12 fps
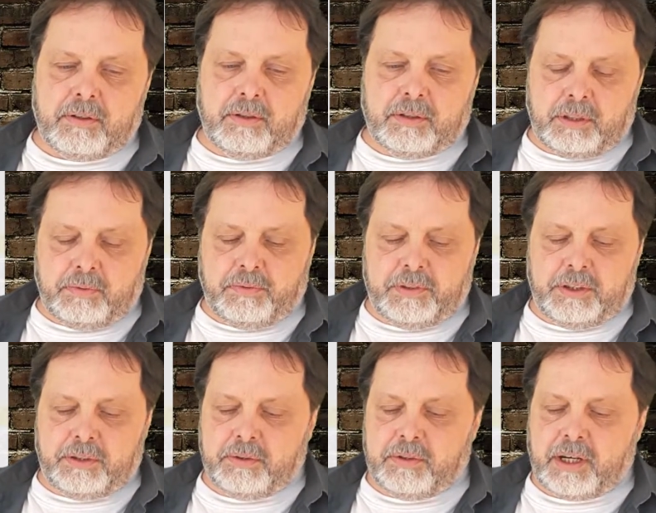because if we
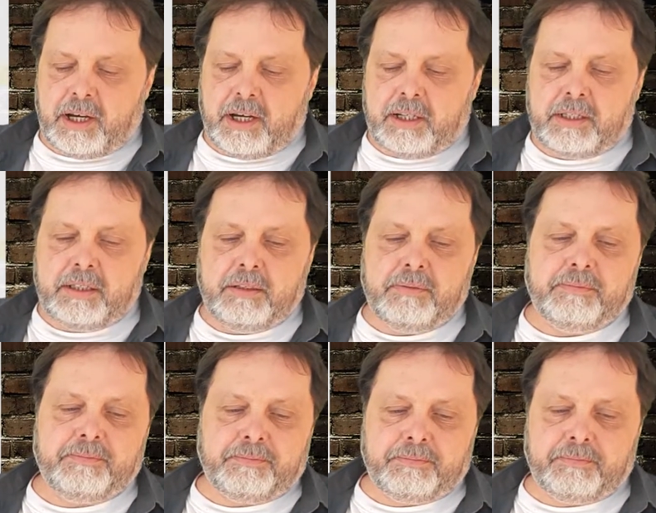do that,
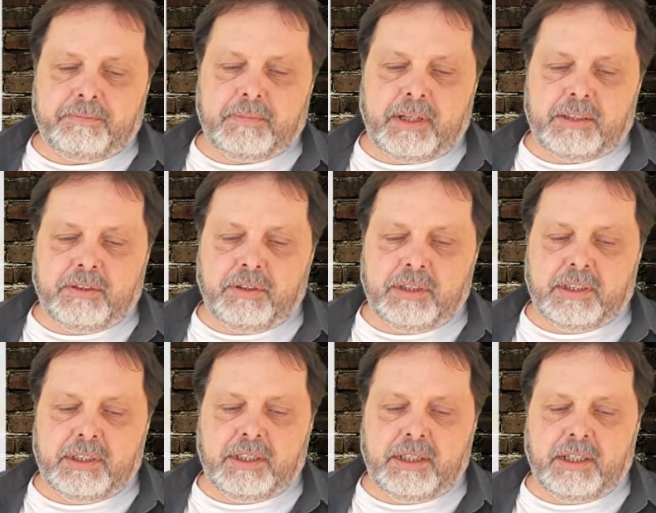as you can
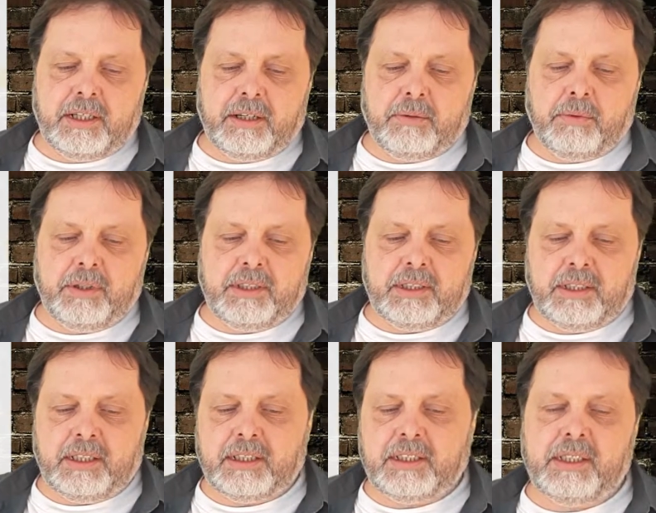see here, we
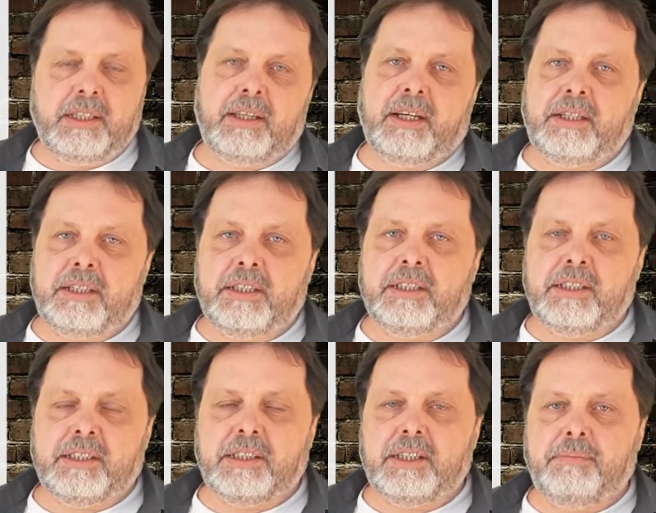just see that it is
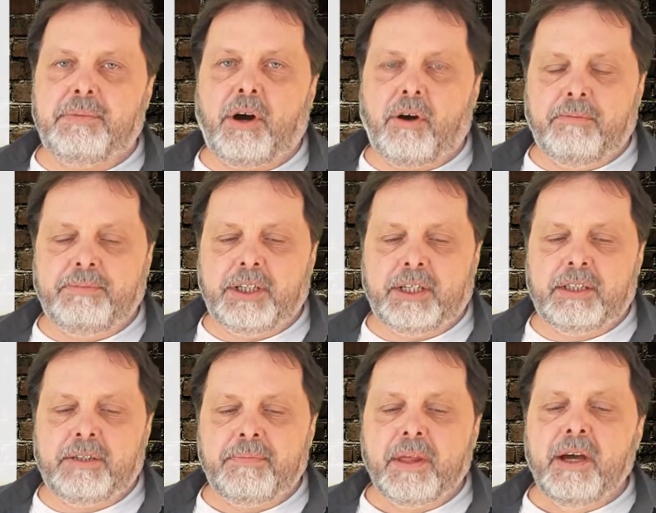a zip
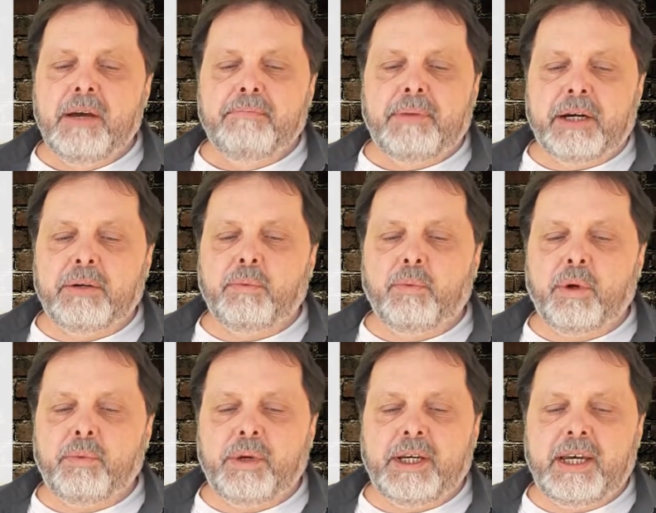object. But
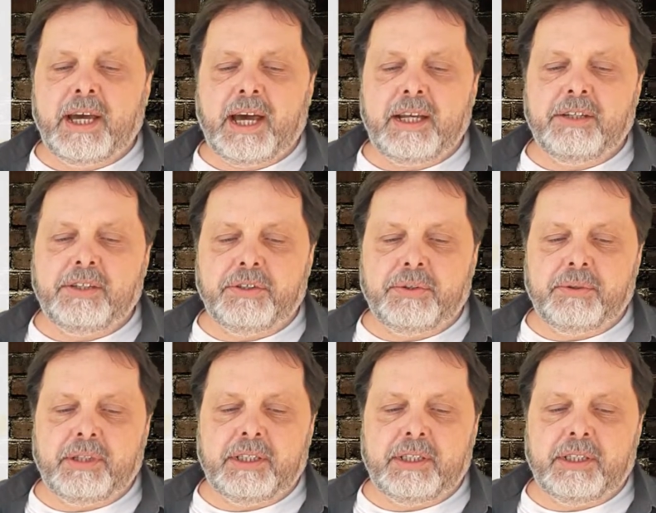what we can do